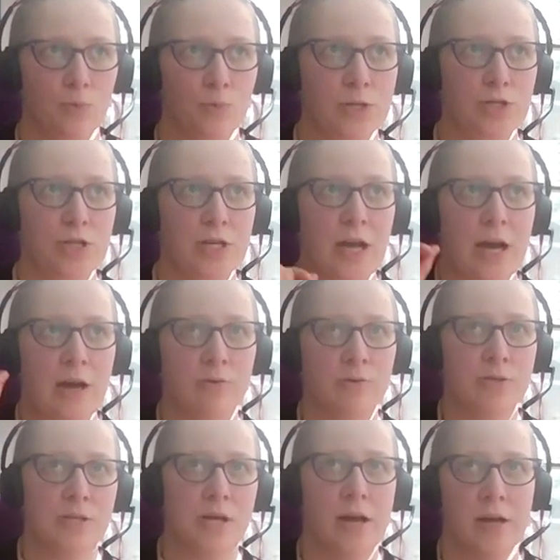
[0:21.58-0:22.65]
reaching
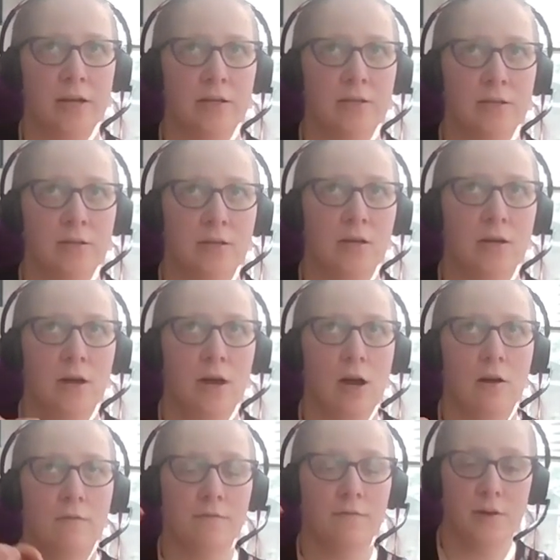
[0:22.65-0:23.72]
outside
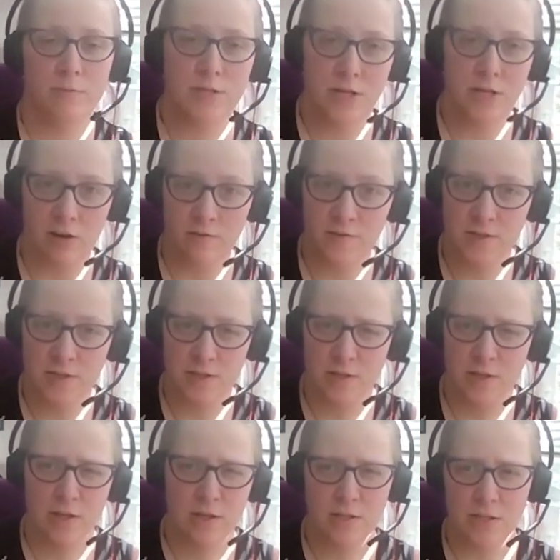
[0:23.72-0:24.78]
of themselves
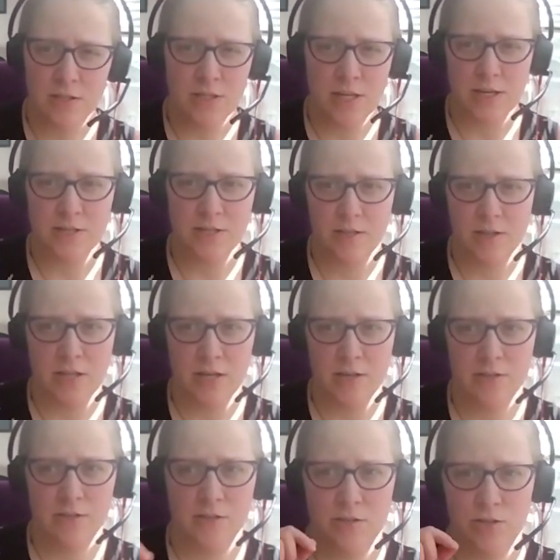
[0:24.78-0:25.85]
to test
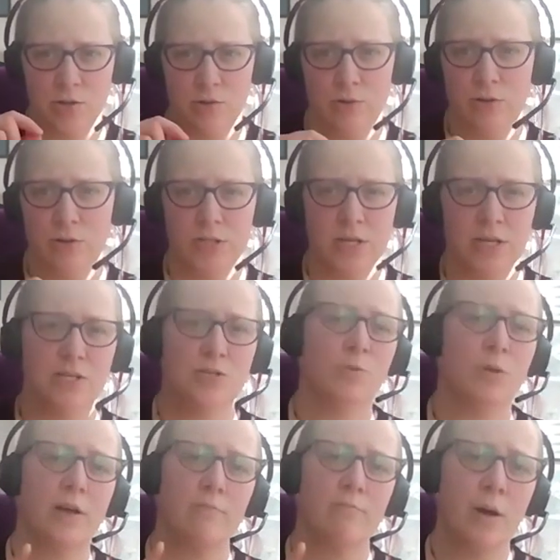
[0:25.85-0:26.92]
things. So a unit test
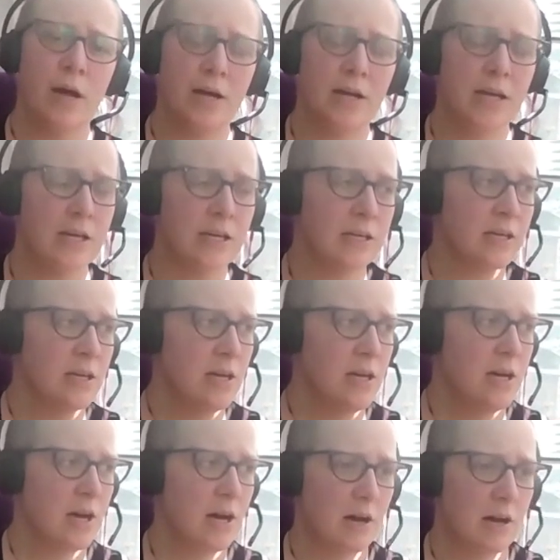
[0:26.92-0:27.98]
will have mocking
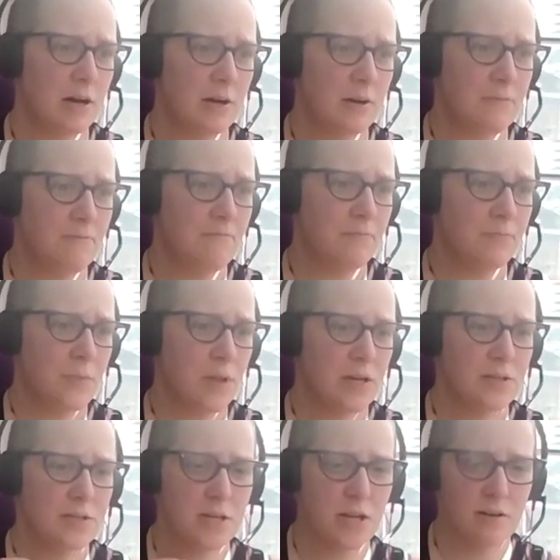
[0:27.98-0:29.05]

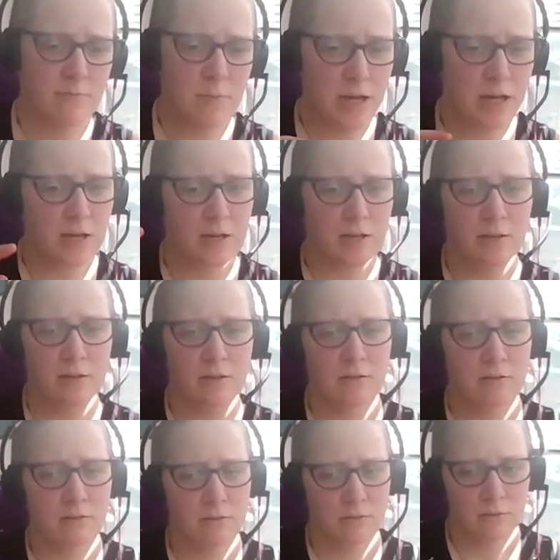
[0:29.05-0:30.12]
instead of making
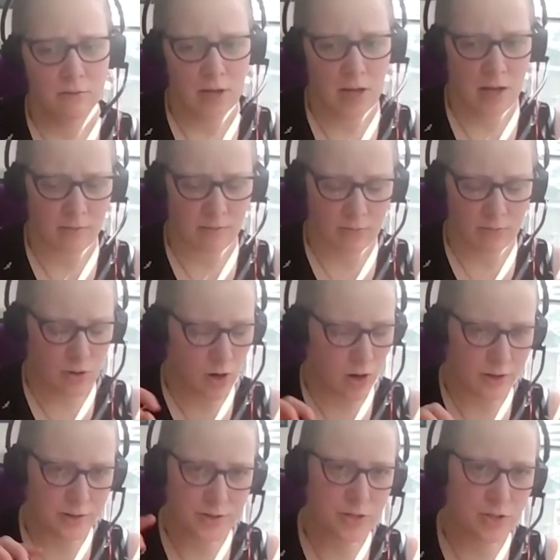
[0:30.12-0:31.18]

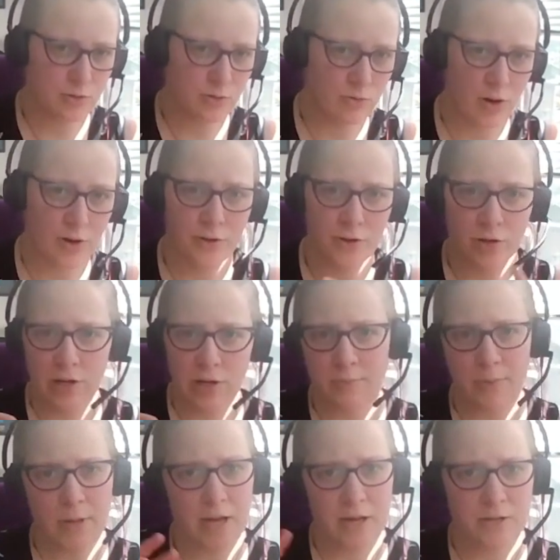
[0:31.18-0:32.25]
calls to other
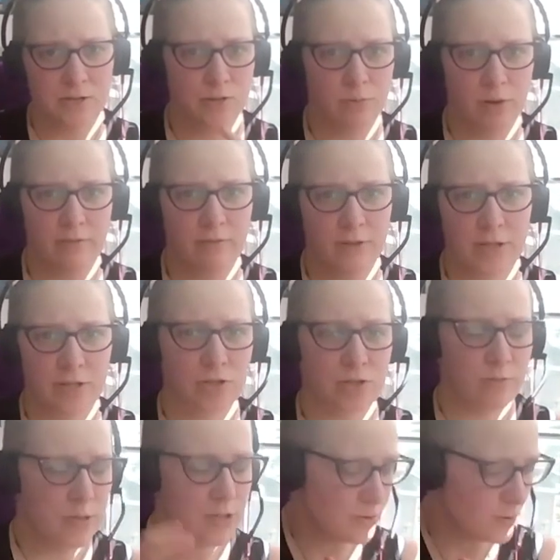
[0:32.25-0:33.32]
APIs or whatever that it should be